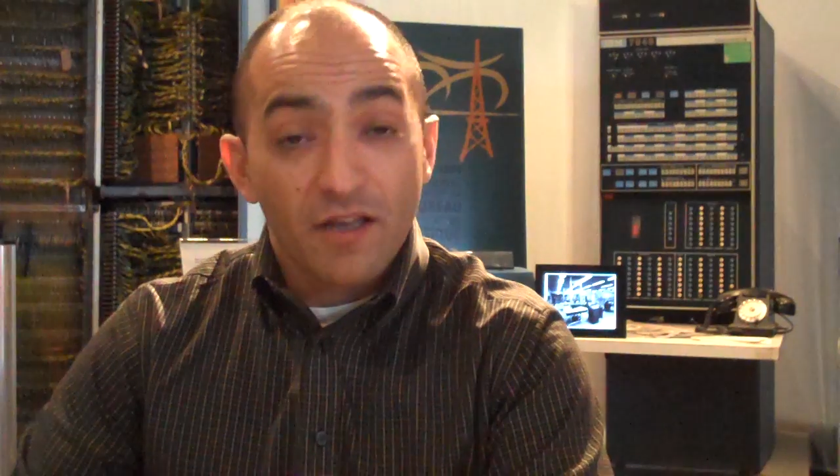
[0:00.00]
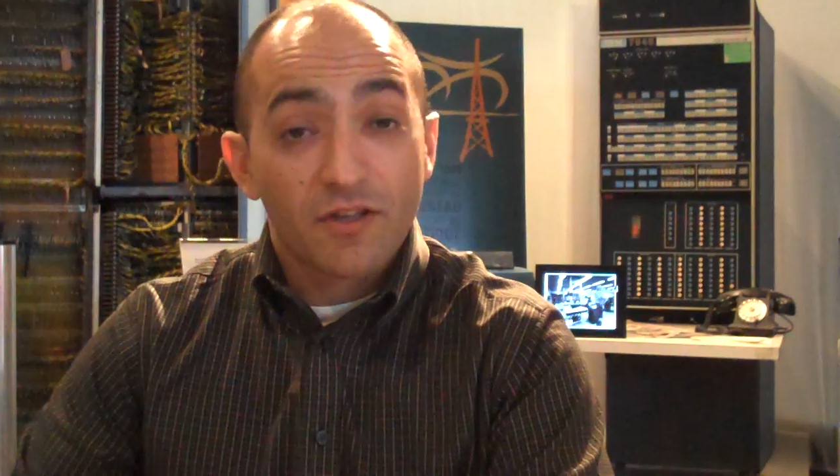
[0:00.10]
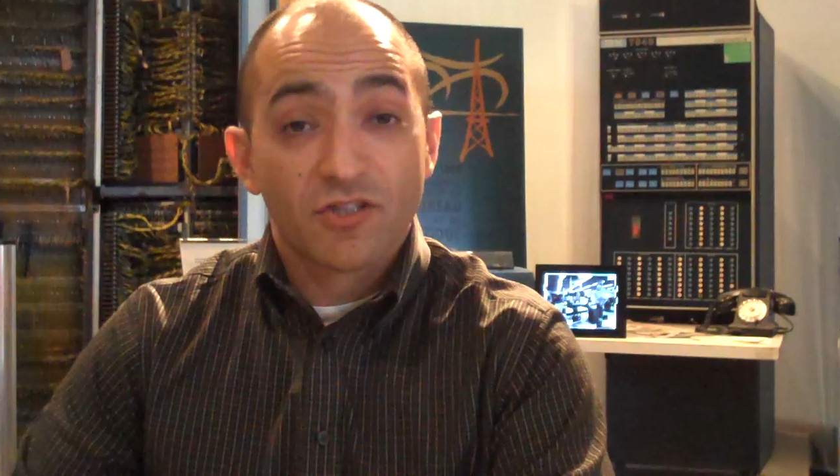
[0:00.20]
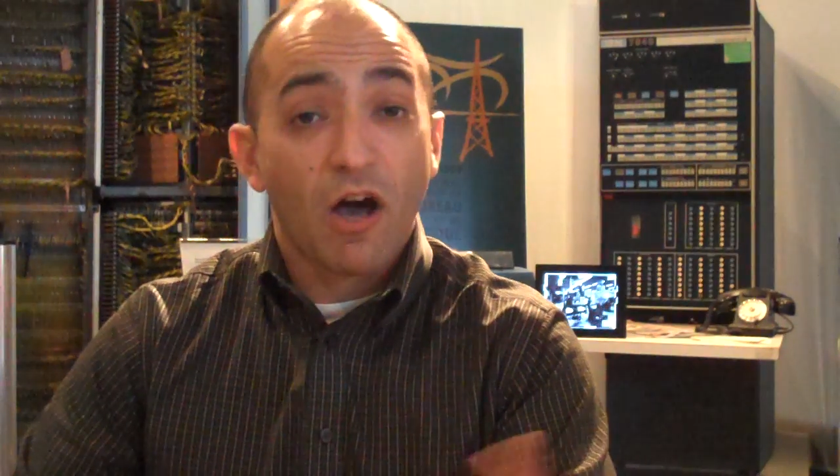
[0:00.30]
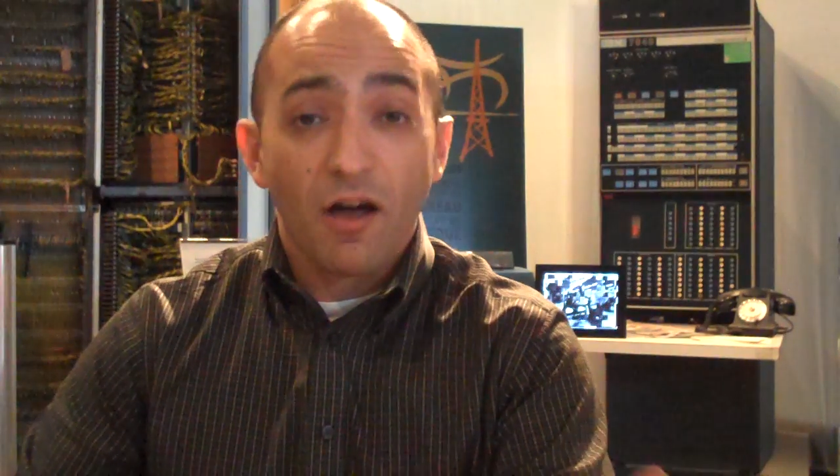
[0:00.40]

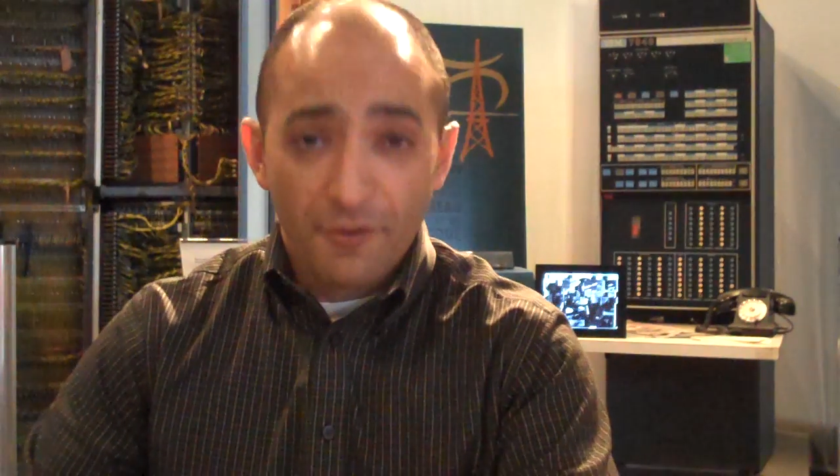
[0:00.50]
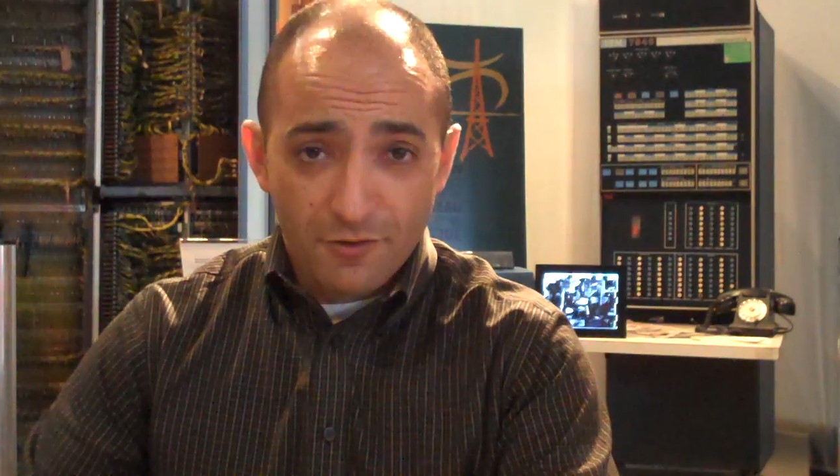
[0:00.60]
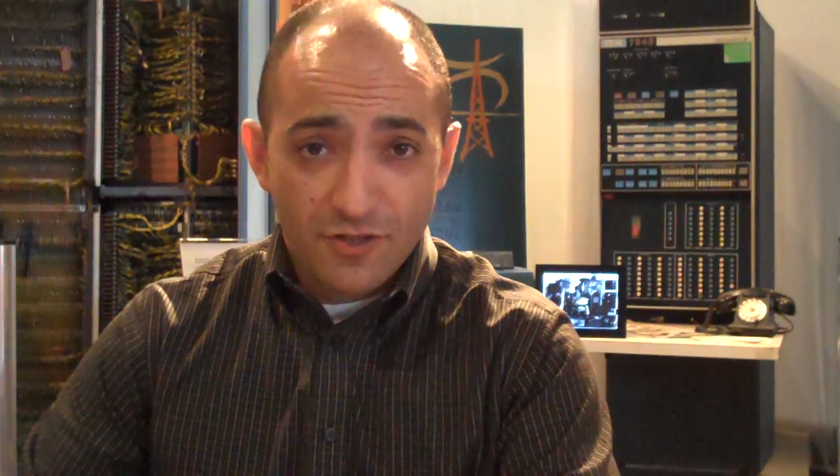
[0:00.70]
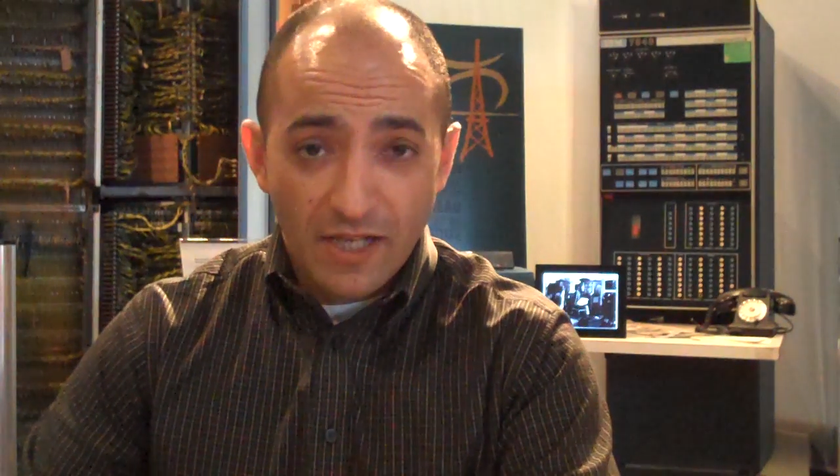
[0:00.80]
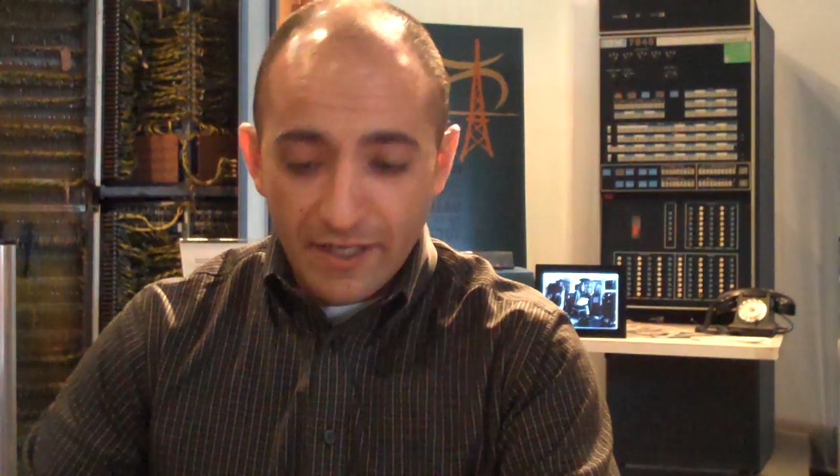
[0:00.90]
There's
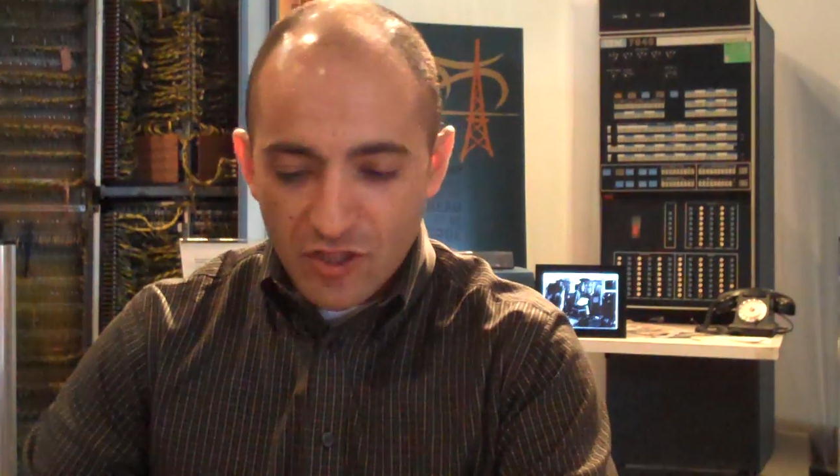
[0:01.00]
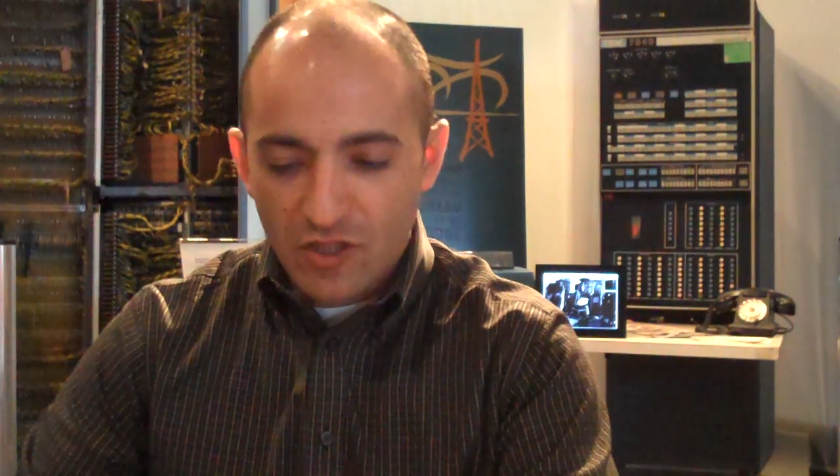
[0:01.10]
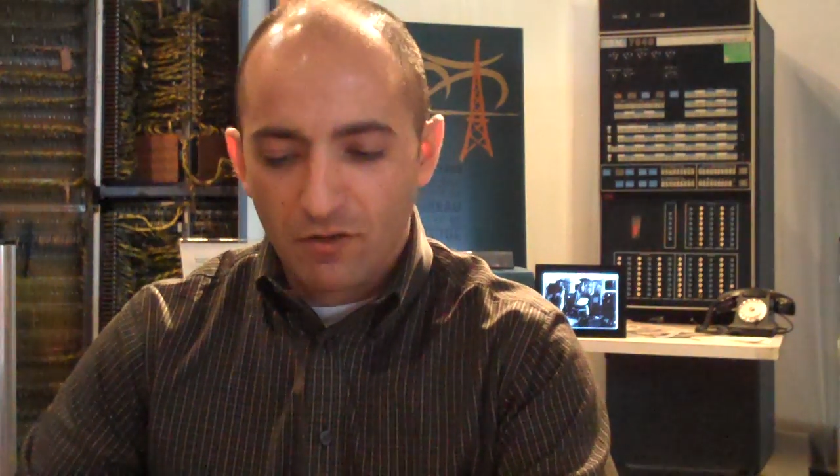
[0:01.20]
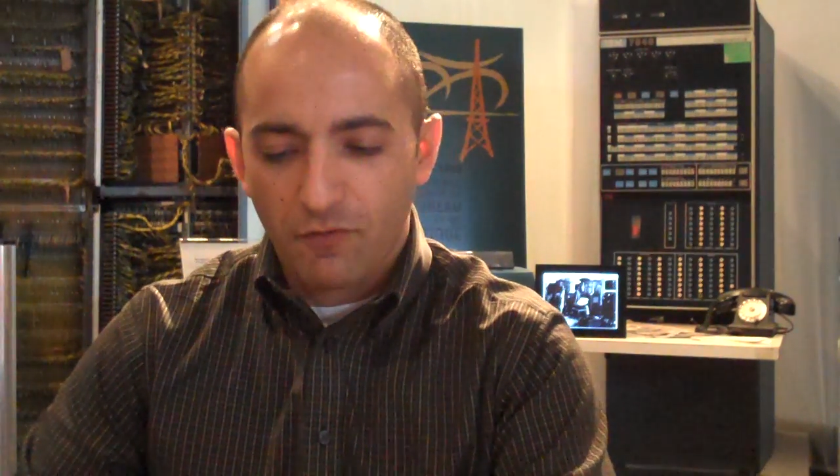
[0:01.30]
others like Jill